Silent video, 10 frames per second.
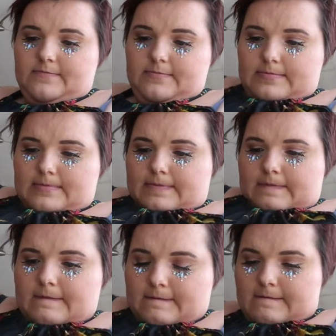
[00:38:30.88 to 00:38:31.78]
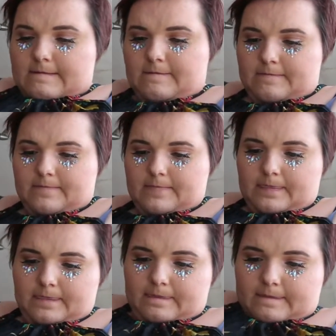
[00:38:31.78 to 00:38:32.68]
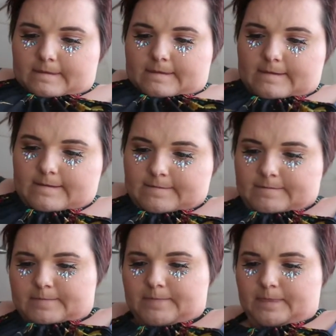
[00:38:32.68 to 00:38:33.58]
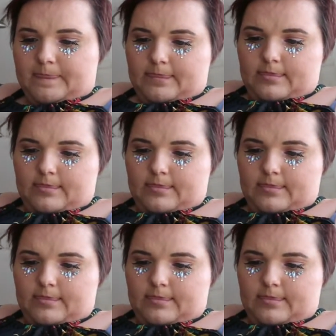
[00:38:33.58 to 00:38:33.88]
(silence)